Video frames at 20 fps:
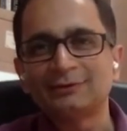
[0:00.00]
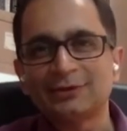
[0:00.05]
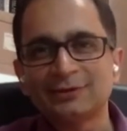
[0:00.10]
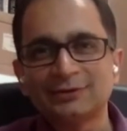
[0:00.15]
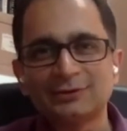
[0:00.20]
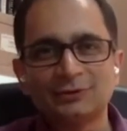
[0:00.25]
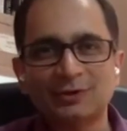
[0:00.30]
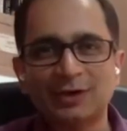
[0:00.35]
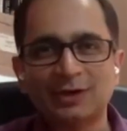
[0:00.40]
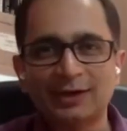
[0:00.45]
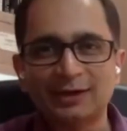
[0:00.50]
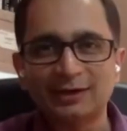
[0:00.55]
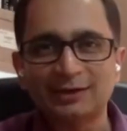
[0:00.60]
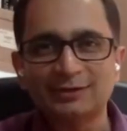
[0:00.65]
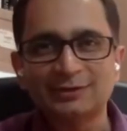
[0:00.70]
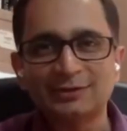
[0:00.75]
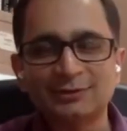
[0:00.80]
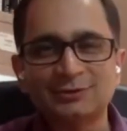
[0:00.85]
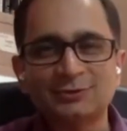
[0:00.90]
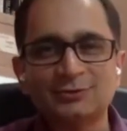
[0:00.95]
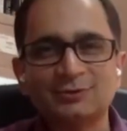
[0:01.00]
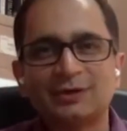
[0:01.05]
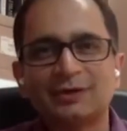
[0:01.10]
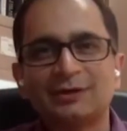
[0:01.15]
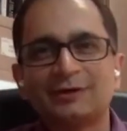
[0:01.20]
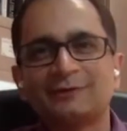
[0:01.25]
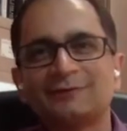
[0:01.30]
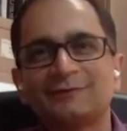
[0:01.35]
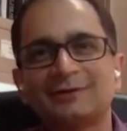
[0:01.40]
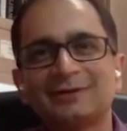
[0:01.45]
just your ideas, just to
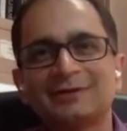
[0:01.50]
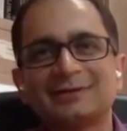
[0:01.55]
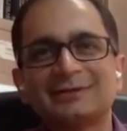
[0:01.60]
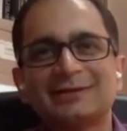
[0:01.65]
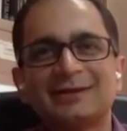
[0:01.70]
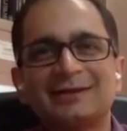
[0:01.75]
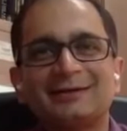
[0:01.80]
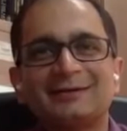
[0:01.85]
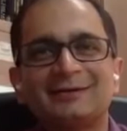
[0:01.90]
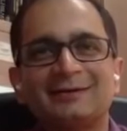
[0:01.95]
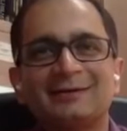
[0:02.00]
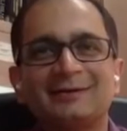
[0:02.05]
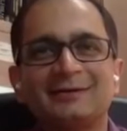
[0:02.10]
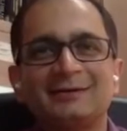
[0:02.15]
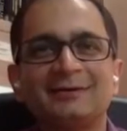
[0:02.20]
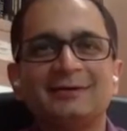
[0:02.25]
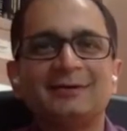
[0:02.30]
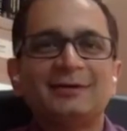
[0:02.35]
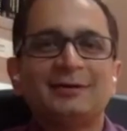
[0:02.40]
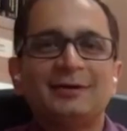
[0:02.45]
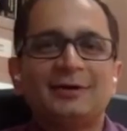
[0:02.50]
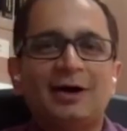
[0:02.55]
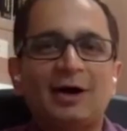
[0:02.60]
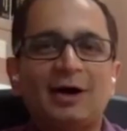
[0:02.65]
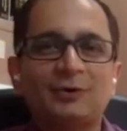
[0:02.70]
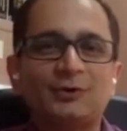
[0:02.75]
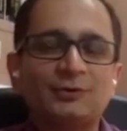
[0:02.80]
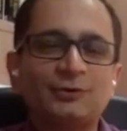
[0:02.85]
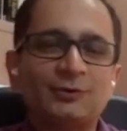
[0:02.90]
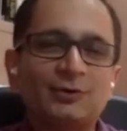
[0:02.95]
kind of understand
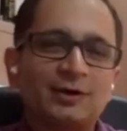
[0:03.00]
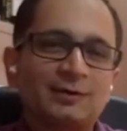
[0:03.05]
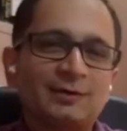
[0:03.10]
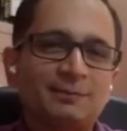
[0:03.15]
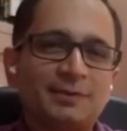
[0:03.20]
how you